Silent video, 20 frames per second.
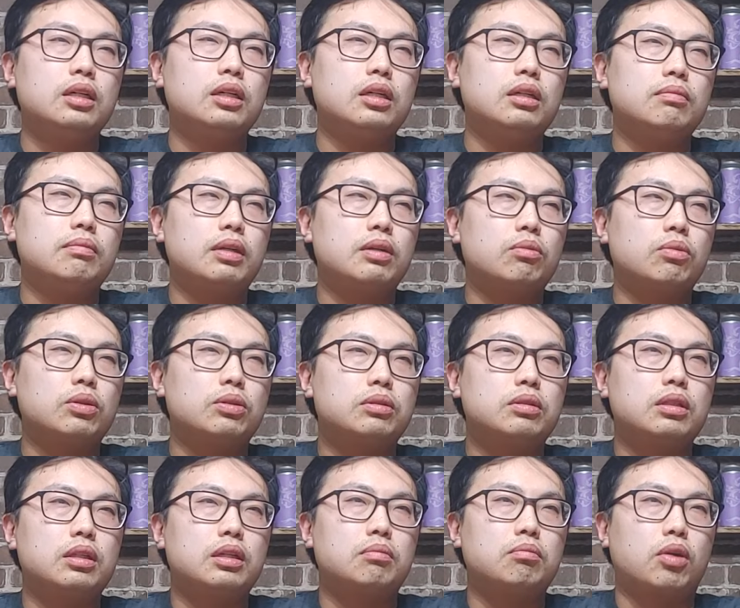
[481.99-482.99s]
Um, what
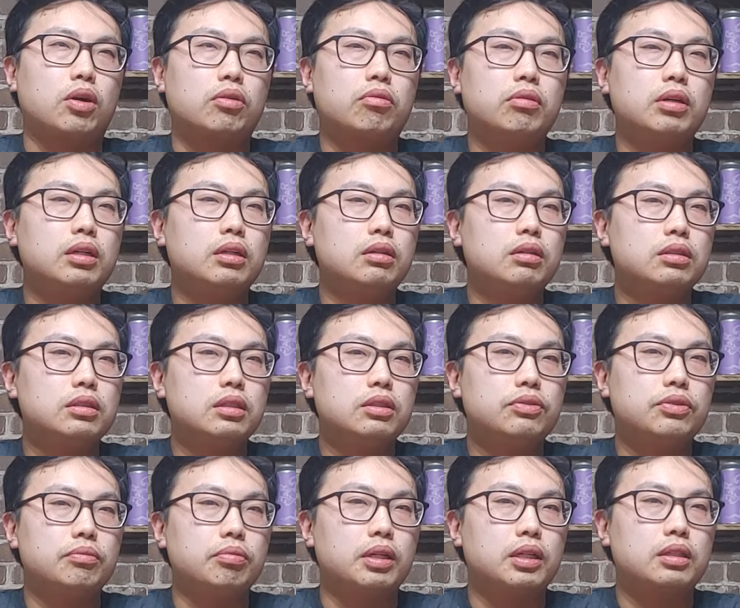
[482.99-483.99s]
is it like Margarita Gose
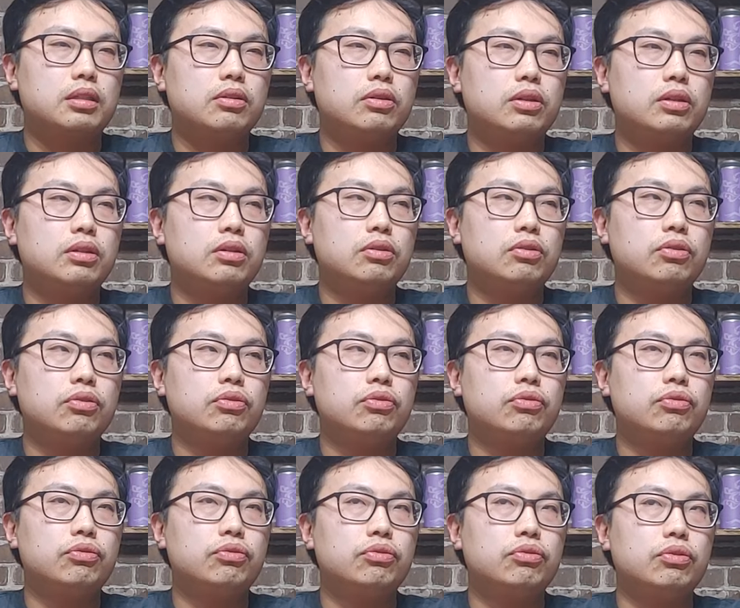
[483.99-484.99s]
from like
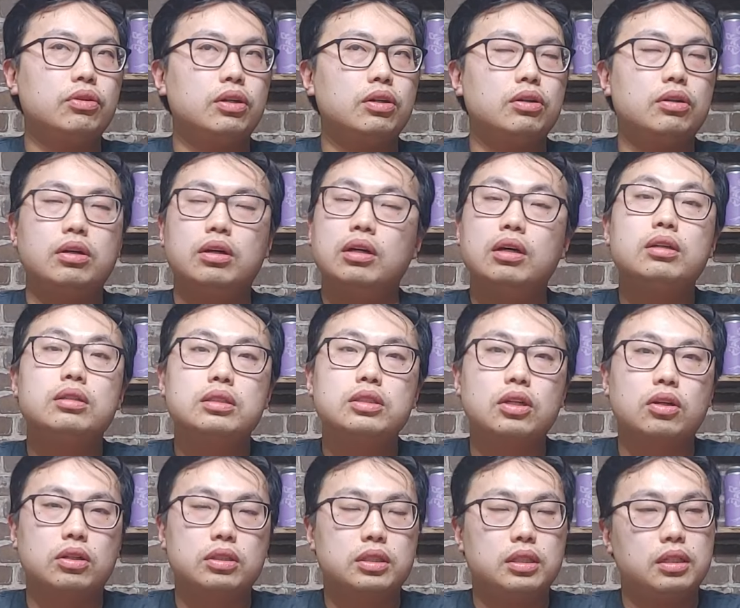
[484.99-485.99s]
uh, uh, uh,
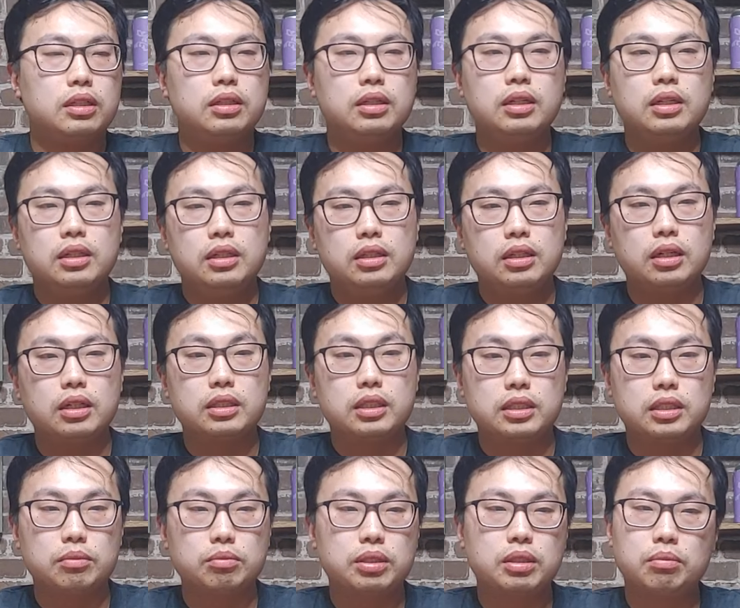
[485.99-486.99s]
Cigar City uh,
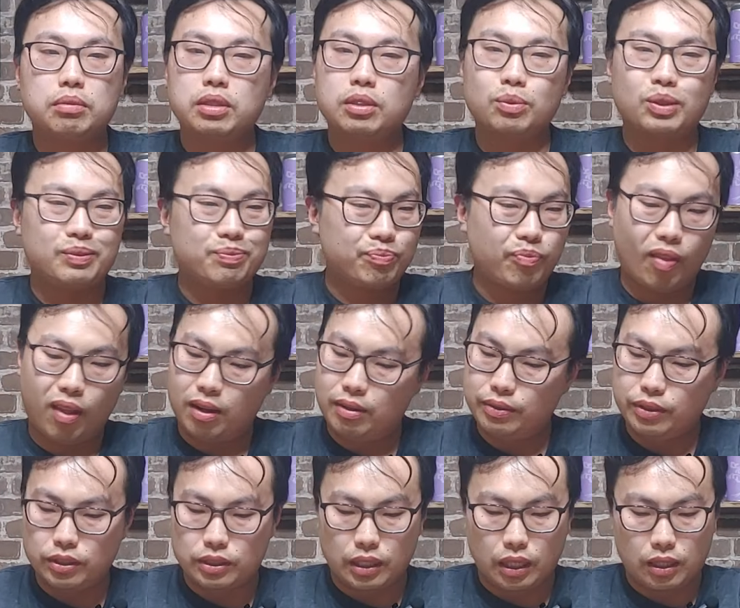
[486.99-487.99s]
does something similar, but
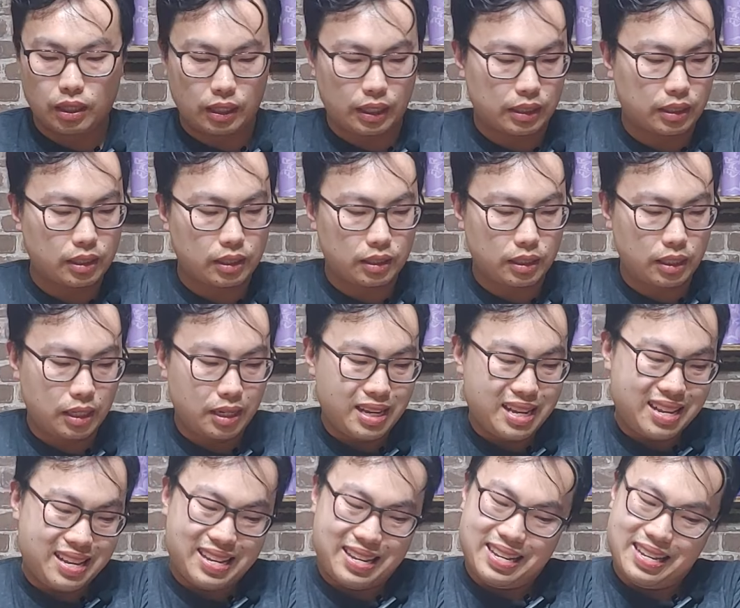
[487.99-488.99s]
there's nothing like this.
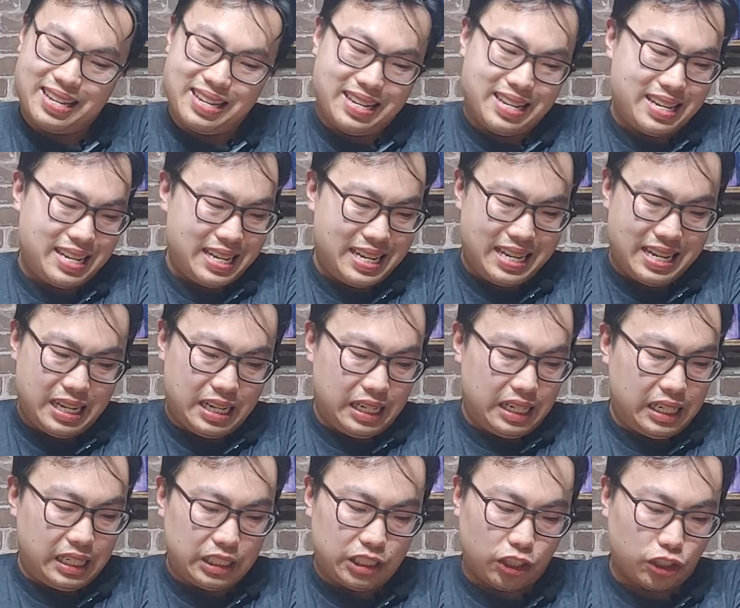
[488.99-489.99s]

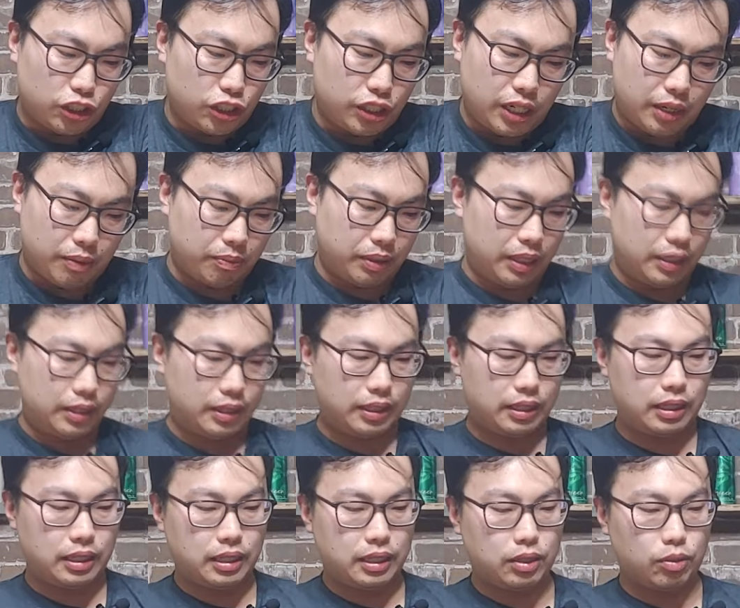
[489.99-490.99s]
Such a shame.
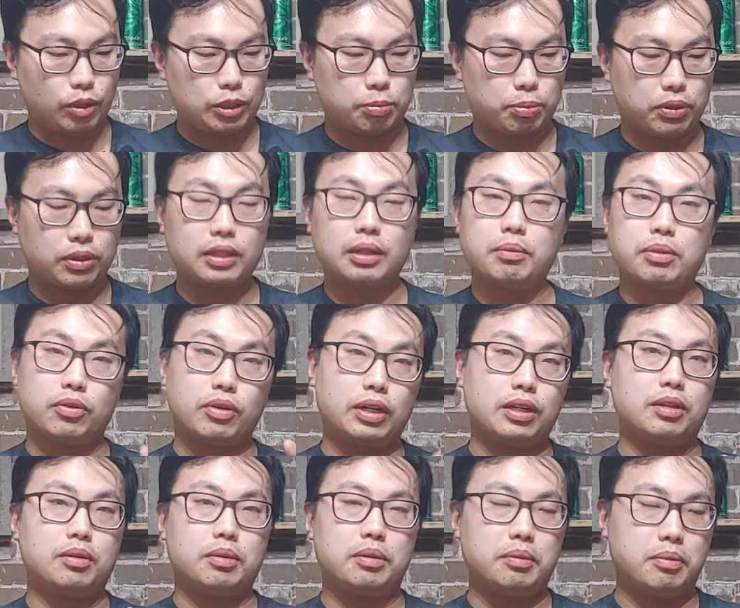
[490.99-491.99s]
Westbrook, I'm gonna
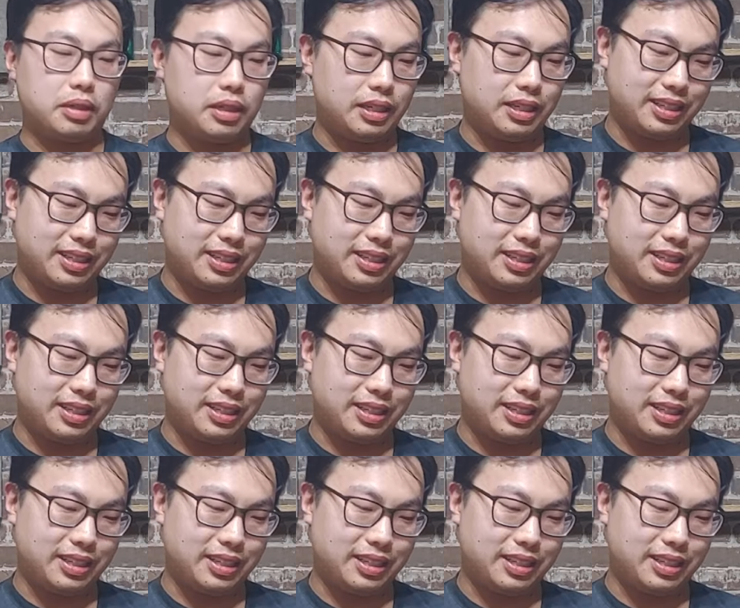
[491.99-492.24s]
write you.